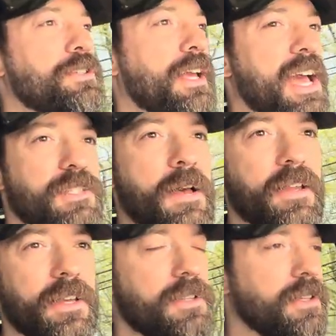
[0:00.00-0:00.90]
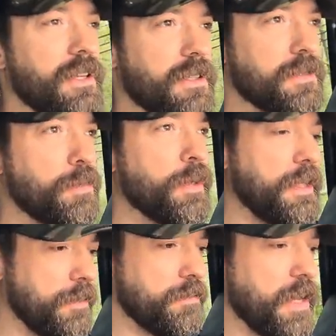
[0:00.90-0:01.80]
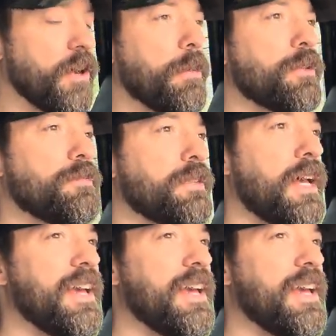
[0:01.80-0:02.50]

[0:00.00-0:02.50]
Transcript: The gas mileage is pretty terrible.